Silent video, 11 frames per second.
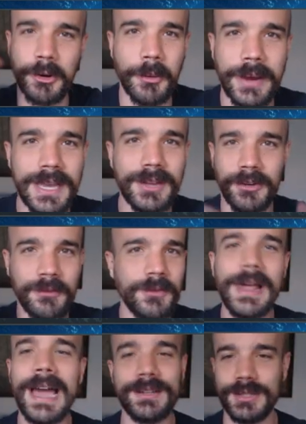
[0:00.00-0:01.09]
green or
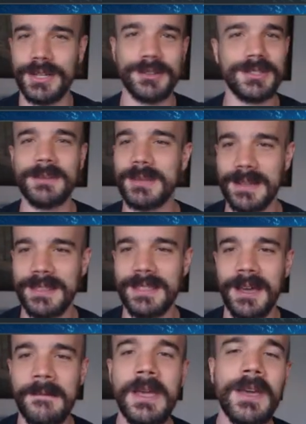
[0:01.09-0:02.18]
flashing or something like
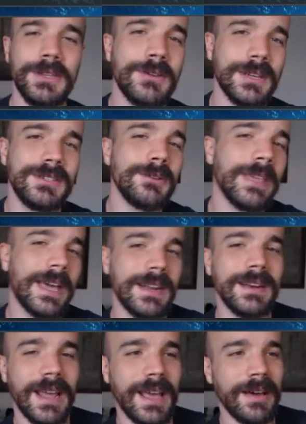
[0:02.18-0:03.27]
that. You can do that
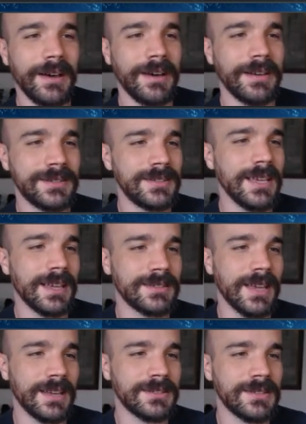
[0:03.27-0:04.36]
in uh,
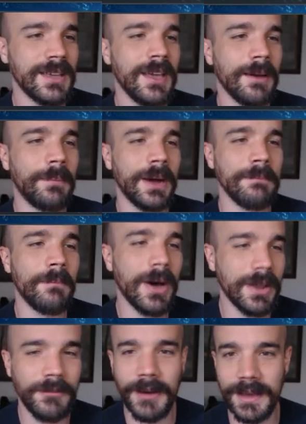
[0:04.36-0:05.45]
CSS by
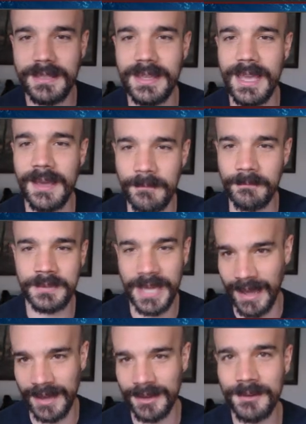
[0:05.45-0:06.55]
modifying the em
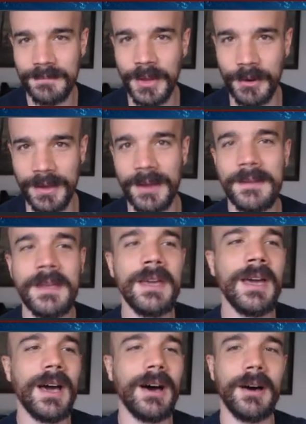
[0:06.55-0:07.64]
tag, okay?
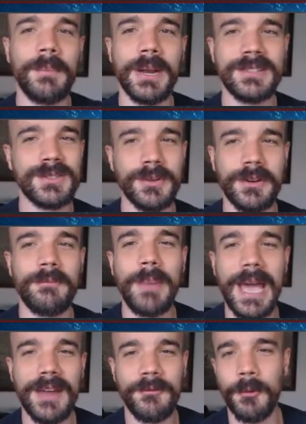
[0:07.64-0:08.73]
Uh, but it's sort of
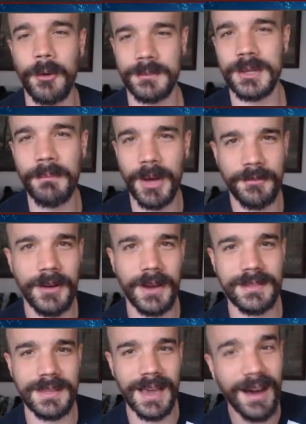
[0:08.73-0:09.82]
bad form to
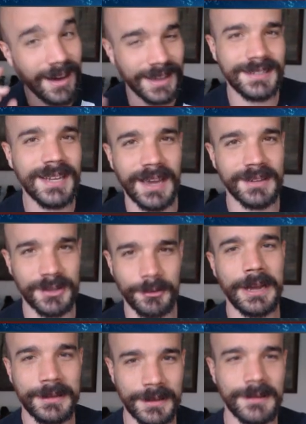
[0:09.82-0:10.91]
modify the i tag
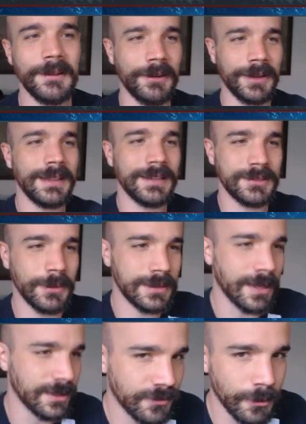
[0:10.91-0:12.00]
directly. Okay, that's what
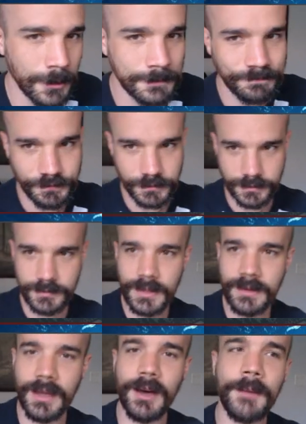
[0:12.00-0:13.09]
that's for.
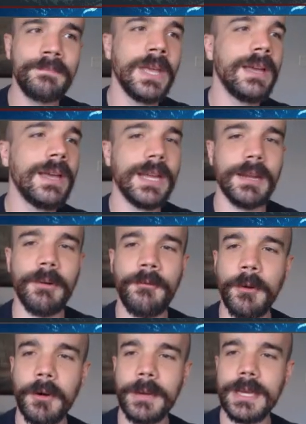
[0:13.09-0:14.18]
Um, now,
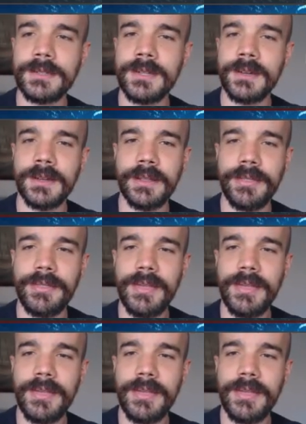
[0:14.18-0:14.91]
before we get to